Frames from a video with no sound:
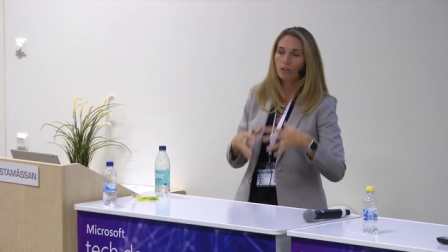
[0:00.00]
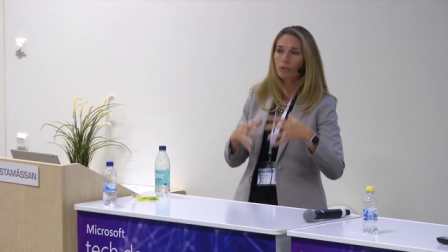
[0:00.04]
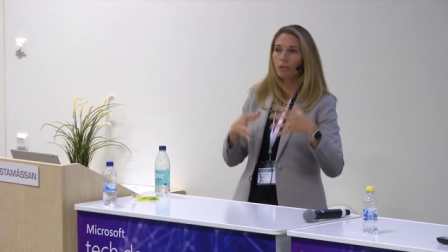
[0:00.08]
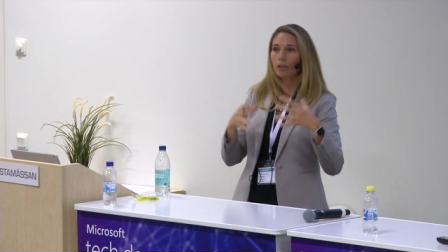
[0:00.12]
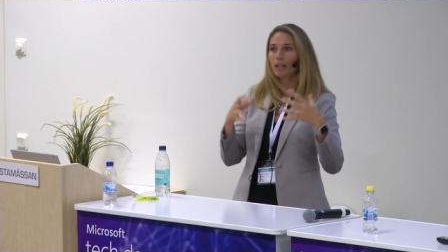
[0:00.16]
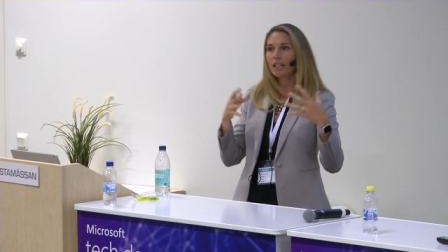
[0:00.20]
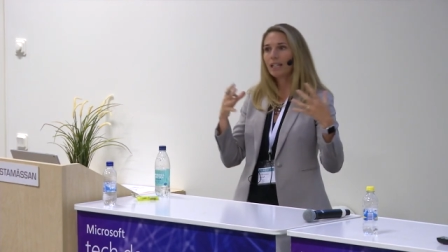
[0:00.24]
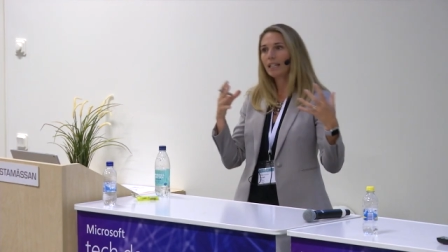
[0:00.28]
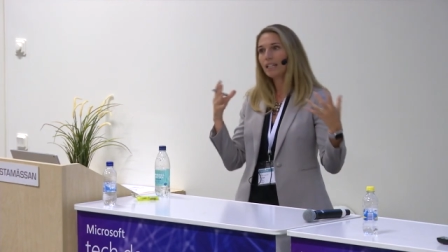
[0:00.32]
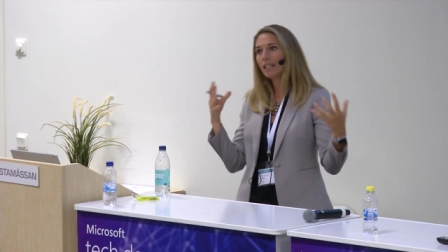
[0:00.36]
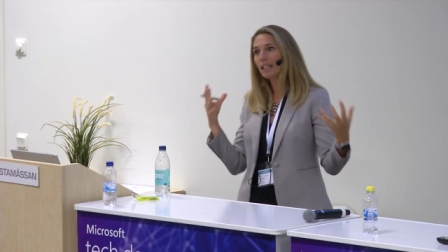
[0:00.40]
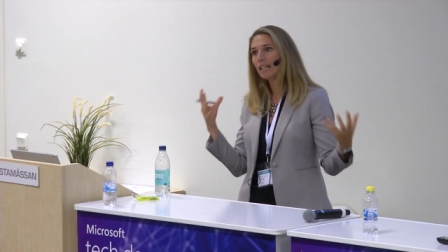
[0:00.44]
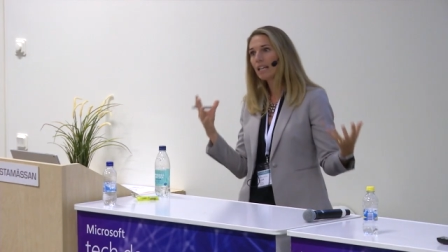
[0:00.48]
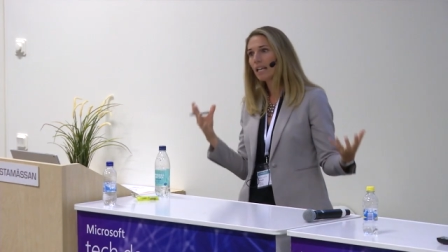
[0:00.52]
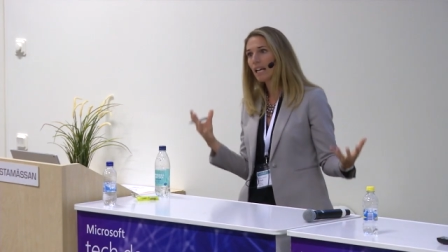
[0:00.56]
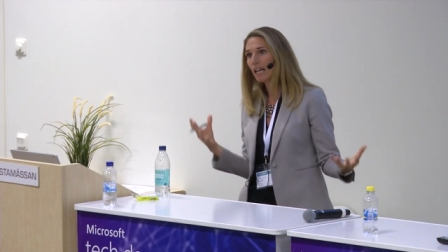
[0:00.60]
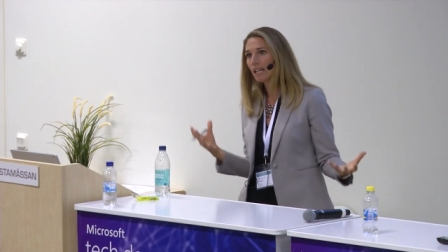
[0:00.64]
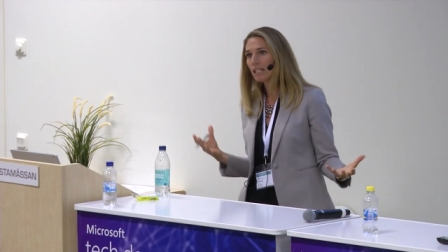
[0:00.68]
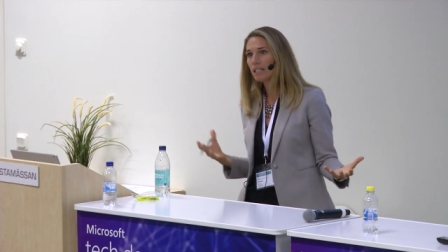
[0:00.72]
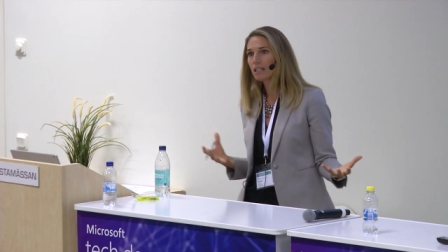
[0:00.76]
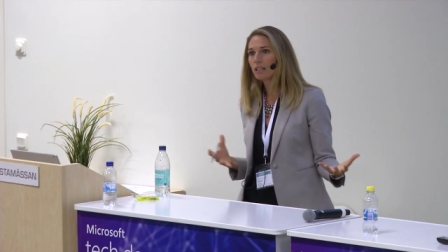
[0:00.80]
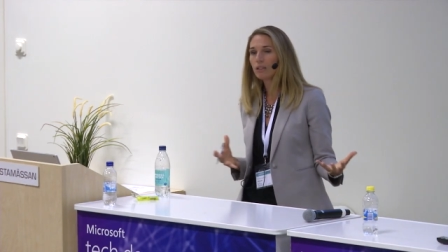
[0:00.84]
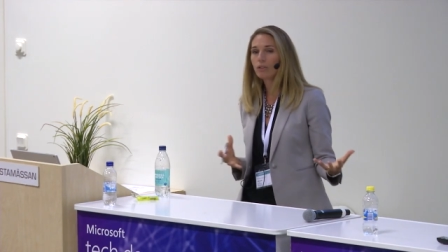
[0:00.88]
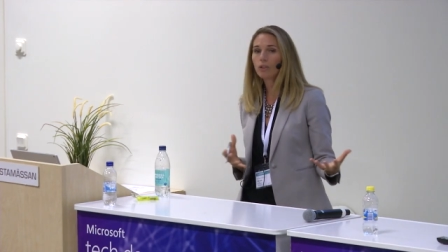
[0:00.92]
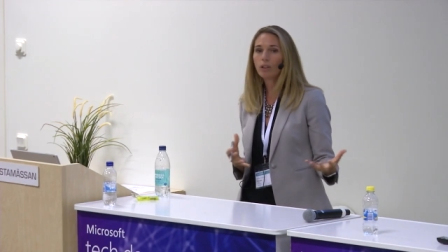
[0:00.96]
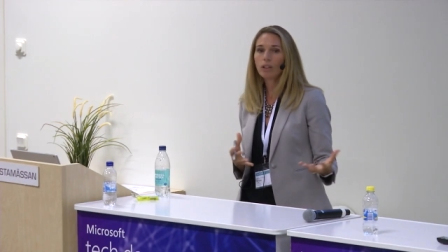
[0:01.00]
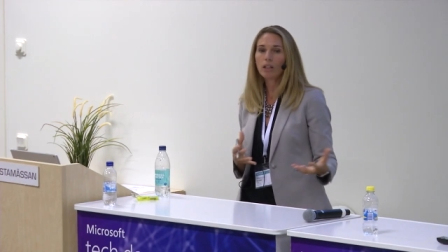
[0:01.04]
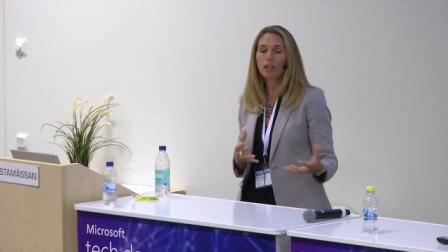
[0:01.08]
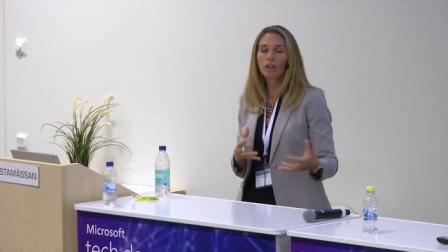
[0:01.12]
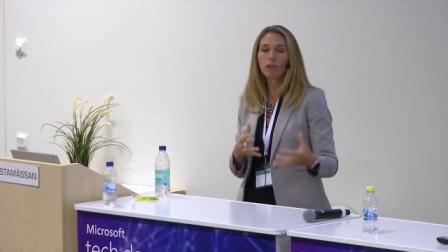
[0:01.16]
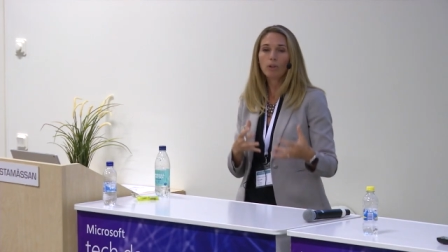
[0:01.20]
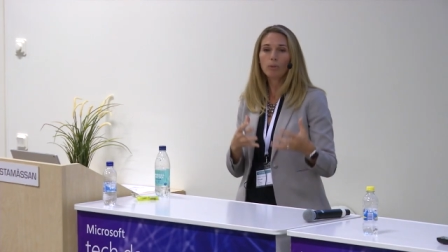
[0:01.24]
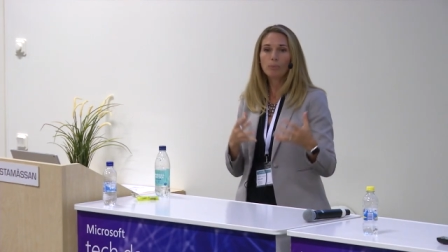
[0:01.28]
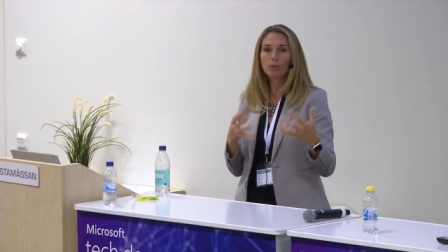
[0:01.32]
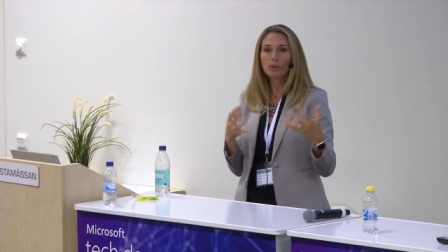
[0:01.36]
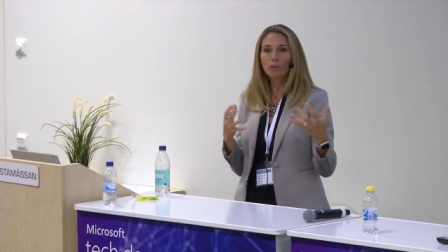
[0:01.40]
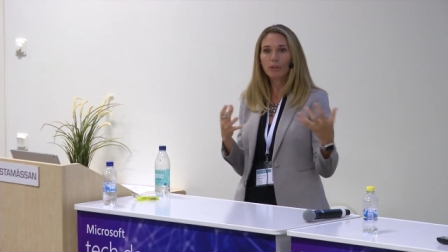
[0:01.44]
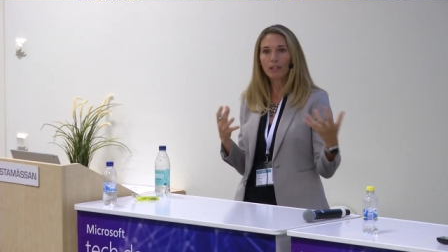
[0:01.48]
creating a nice looking
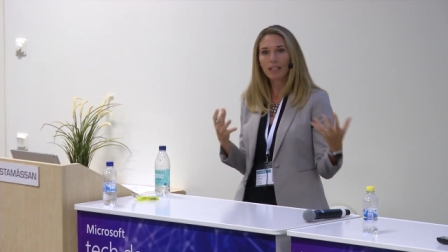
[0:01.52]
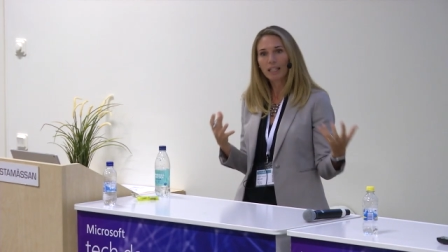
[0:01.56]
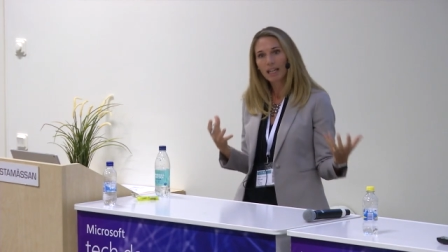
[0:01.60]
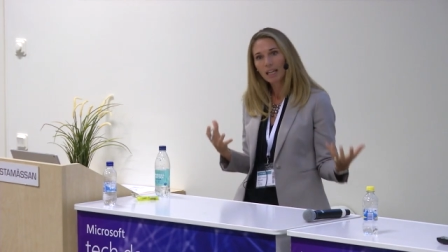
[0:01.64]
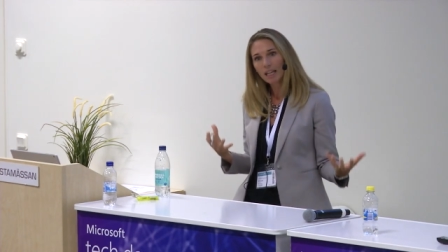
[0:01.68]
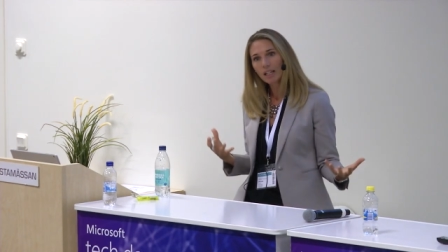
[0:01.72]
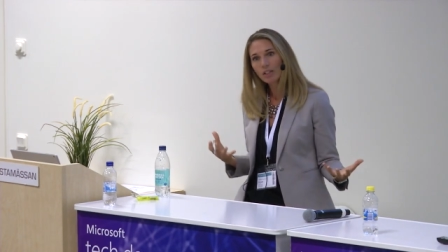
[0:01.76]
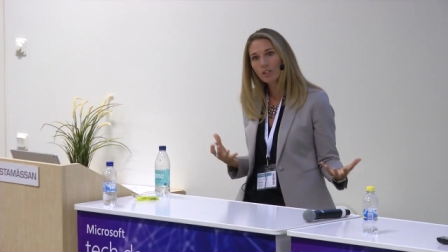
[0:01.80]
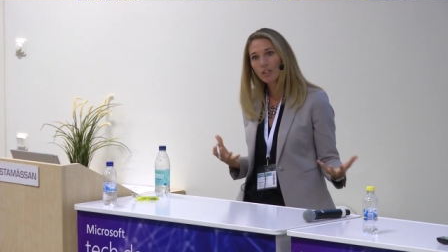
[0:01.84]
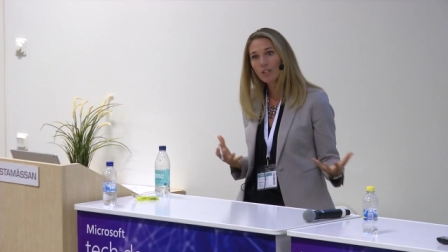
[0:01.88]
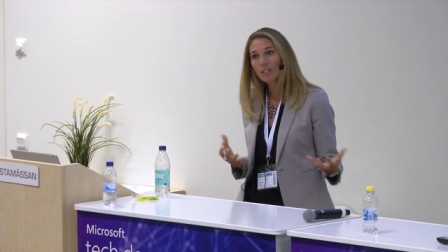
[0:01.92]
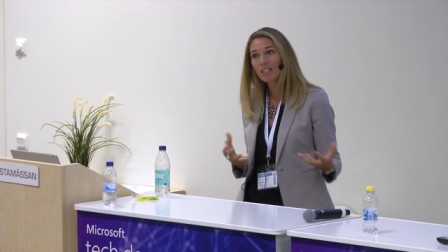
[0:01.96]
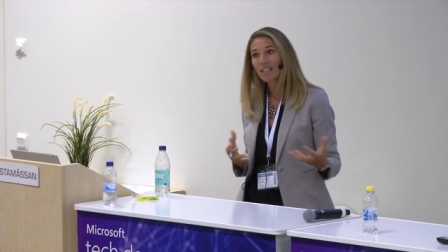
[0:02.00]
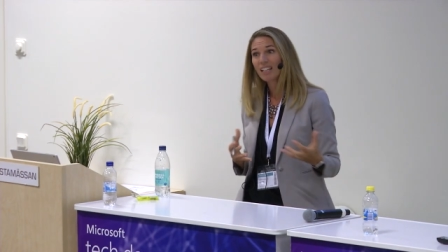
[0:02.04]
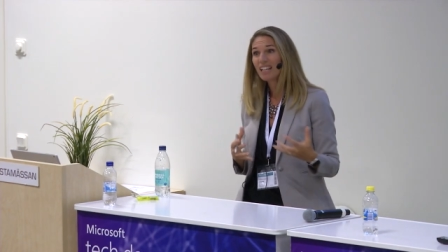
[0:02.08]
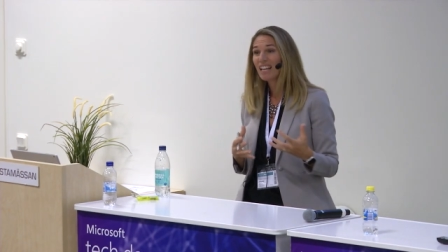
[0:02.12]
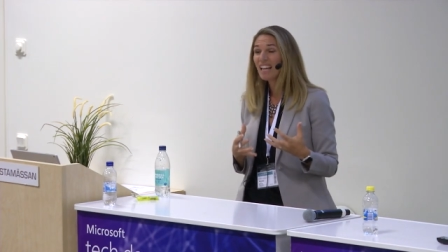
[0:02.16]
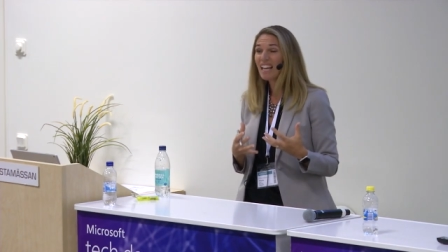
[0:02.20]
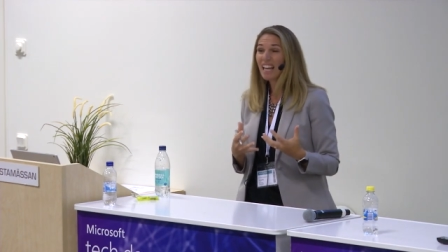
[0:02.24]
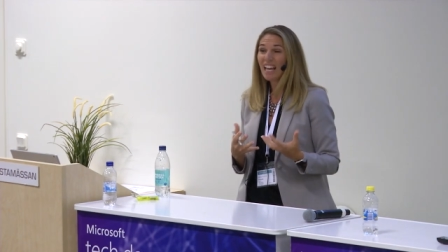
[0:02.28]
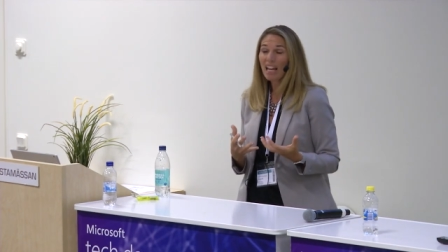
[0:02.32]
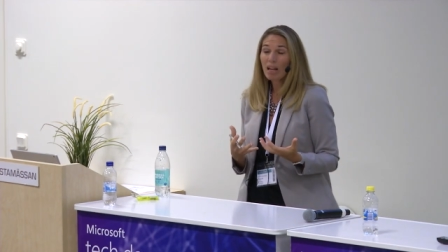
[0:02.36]
communication site,